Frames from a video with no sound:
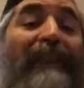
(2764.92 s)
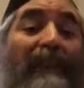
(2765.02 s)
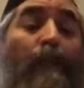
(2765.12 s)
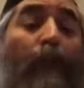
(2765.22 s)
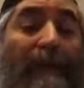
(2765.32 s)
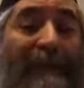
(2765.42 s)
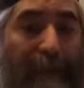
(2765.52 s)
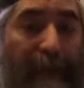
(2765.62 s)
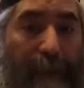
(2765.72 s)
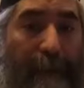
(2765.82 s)
Hashem want
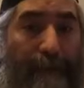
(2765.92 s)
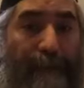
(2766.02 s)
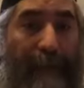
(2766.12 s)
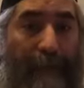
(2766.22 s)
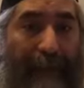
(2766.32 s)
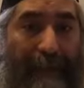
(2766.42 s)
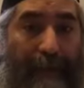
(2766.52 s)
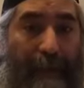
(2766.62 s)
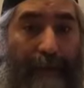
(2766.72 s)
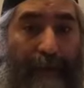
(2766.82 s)
me? Right?
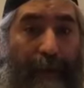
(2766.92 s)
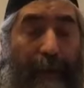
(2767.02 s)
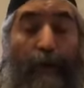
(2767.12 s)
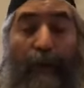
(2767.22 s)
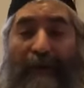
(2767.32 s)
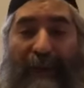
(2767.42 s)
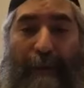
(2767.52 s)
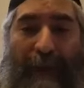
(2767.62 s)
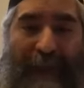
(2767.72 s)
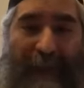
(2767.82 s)
When
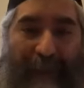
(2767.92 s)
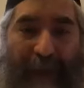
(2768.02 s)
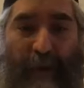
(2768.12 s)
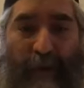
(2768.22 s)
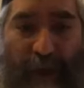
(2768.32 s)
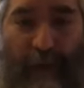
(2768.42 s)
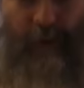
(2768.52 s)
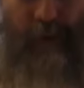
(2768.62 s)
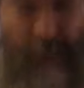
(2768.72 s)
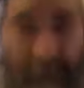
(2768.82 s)

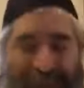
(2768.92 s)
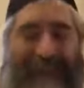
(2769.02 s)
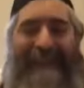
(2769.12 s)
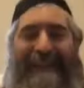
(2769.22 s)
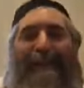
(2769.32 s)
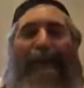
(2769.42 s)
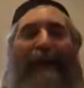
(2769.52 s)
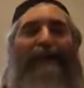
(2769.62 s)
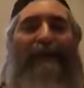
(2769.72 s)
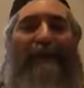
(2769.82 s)
you
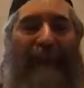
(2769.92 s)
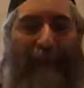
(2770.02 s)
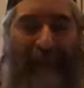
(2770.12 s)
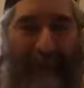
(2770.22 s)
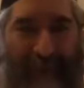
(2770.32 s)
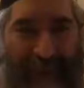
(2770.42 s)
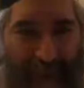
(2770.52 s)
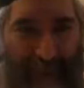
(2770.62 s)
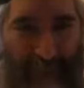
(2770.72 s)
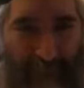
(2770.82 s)
separate yourself with somebody
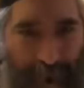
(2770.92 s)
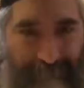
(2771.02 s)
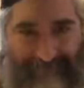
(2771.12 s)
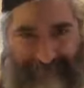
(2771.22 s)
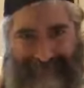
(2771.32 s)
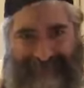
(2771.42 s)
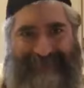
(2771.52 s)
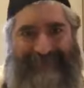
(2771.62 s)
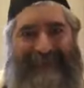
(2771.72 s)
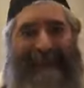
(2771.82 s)
that you love,
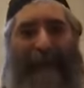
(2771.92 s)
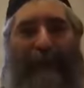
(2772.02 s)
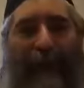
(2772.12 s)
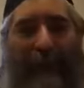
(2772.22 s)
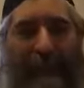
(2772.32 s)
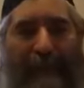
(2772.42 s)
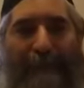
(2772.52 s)
okay,